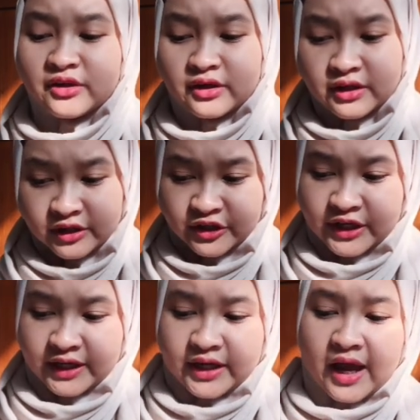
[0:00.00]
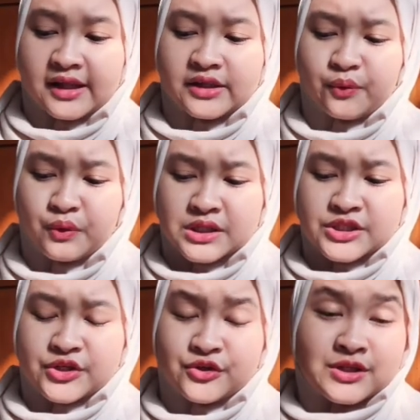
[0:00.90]
learning and the
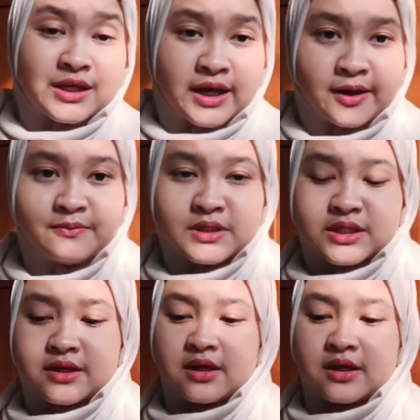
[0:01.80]
ones using games.